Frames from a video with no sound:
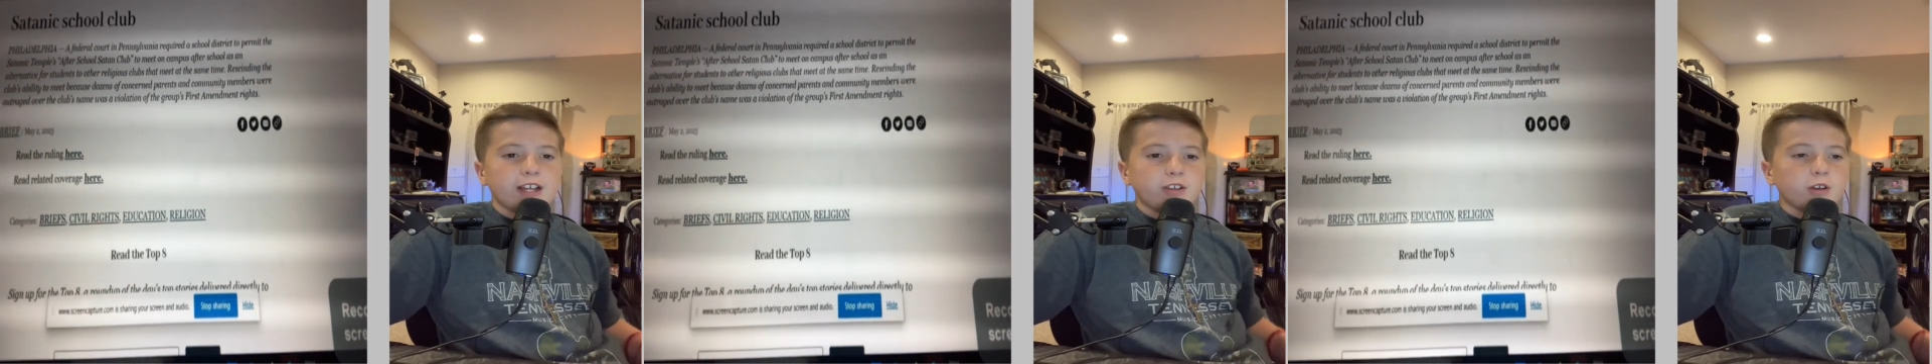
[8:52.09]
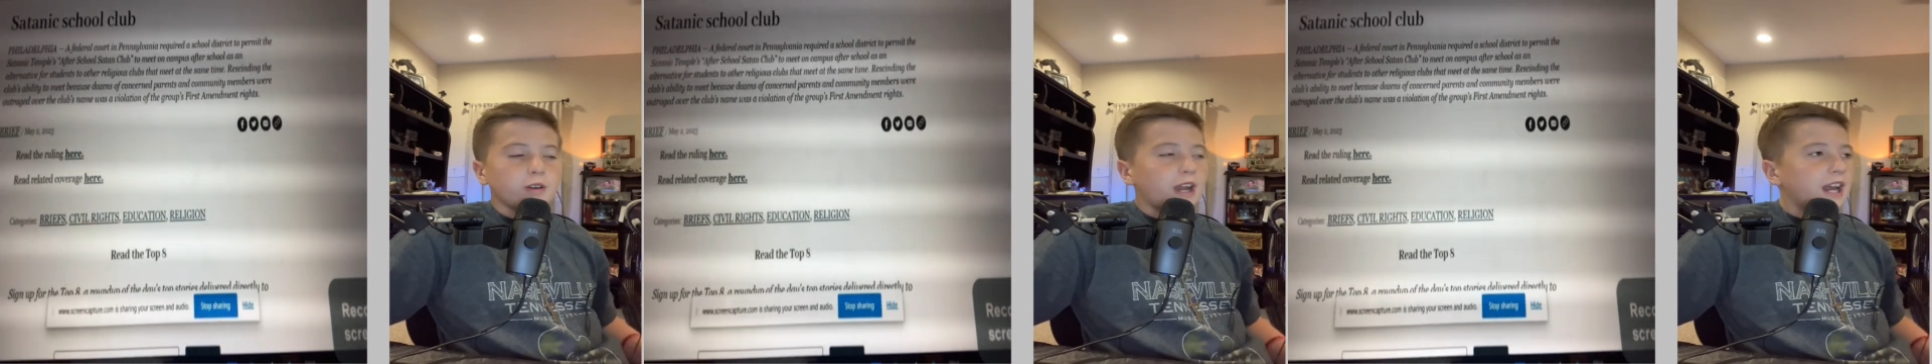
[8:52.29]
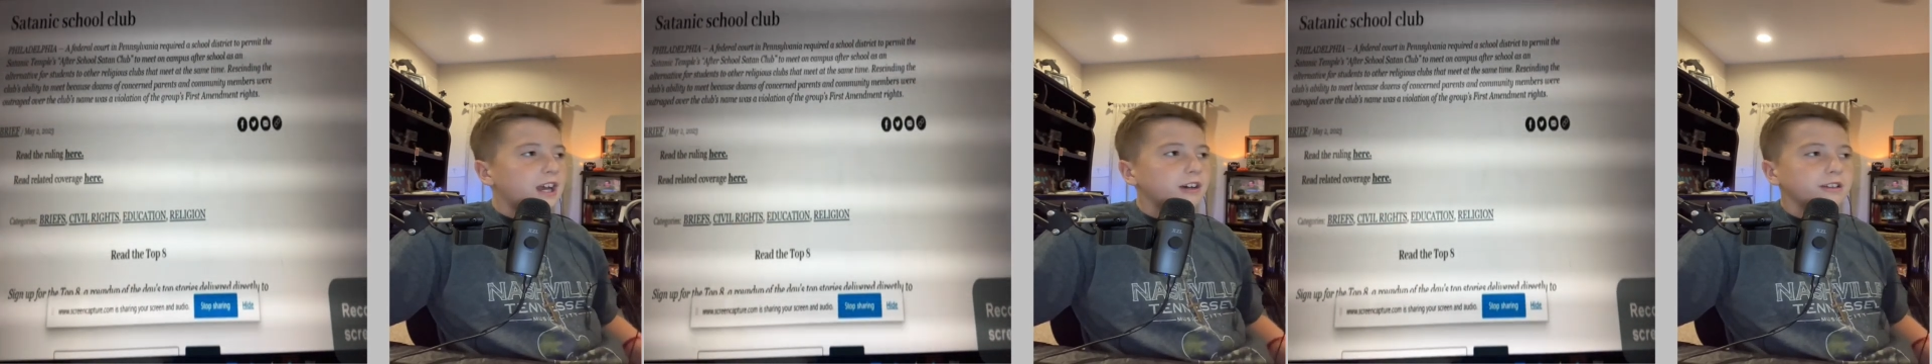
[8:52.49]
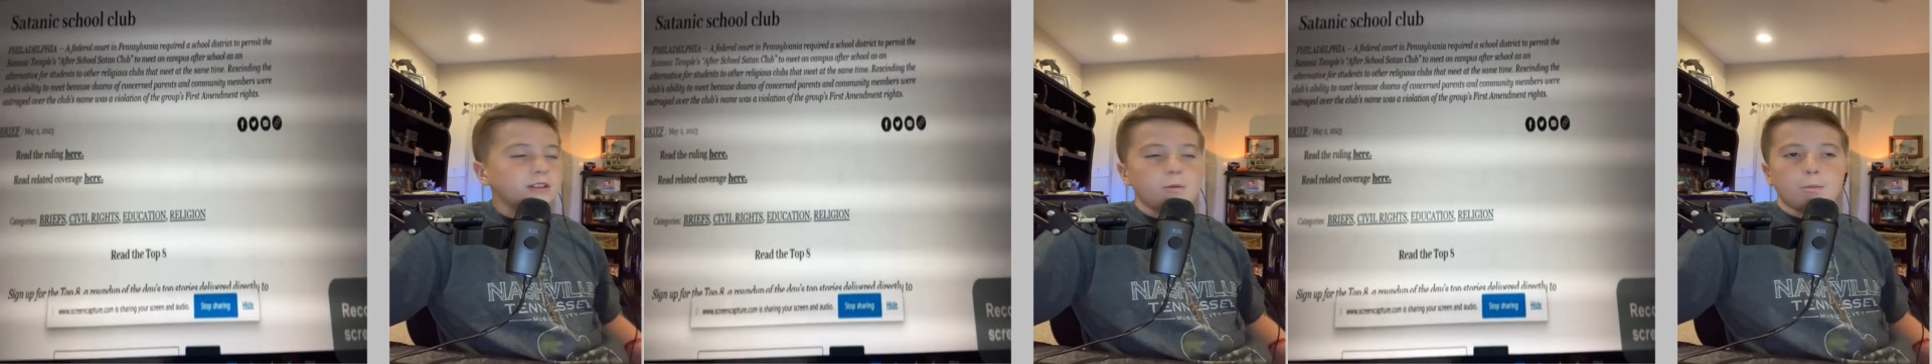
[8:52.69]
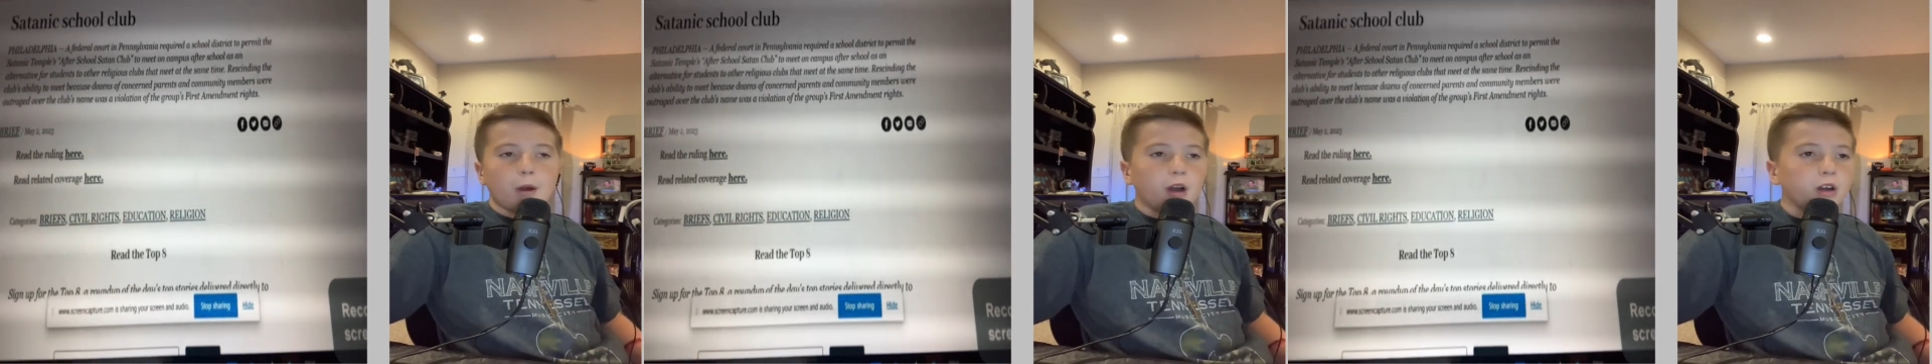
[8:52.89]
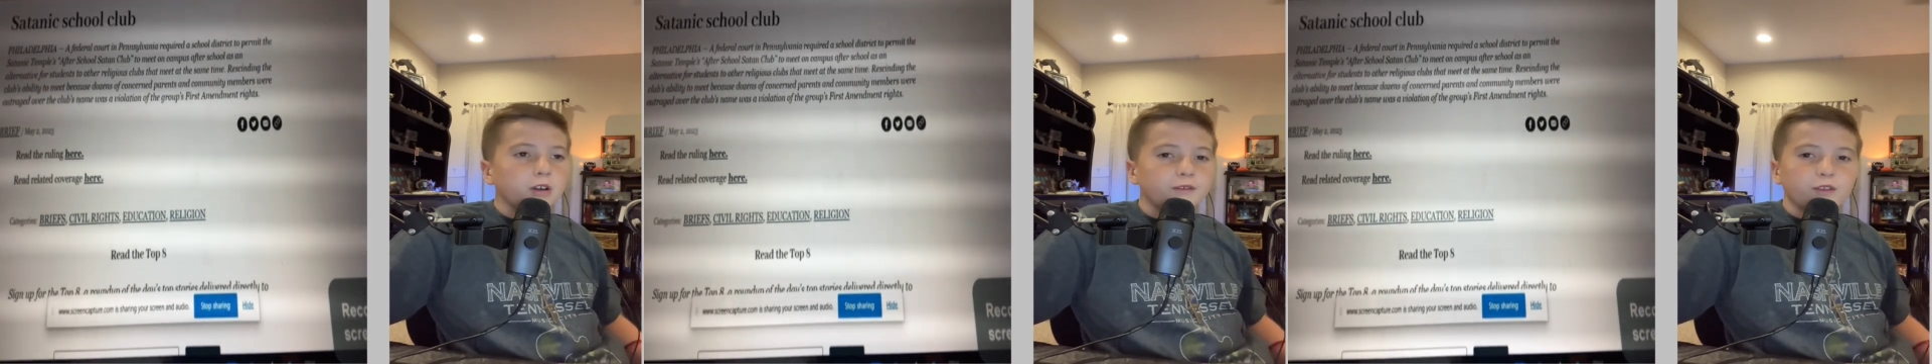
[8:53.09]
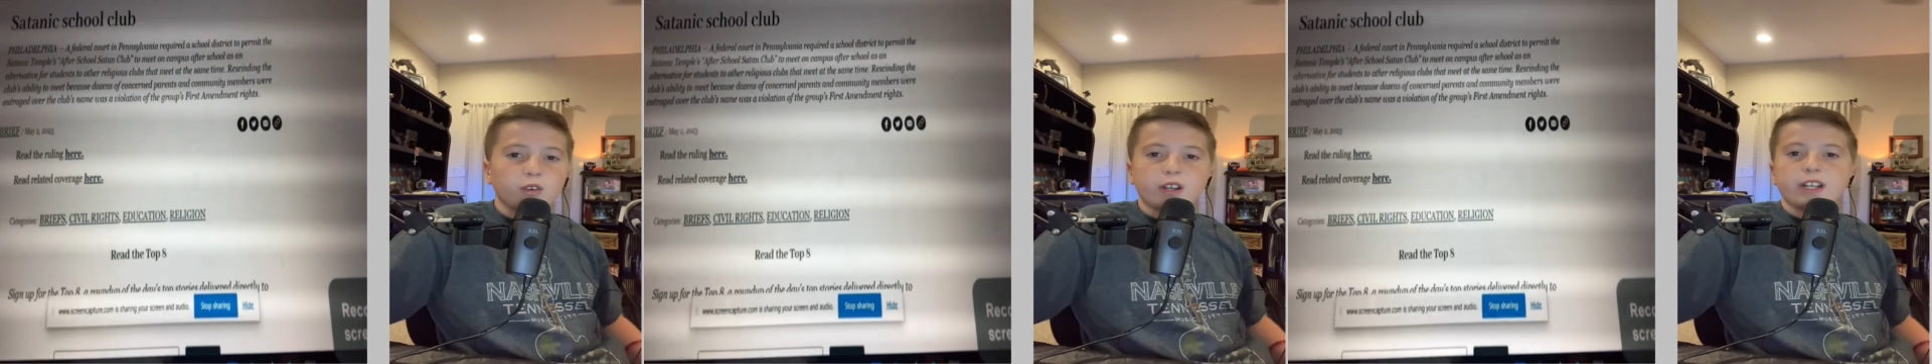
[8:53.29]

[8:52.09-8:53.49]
You go to hell and you burn for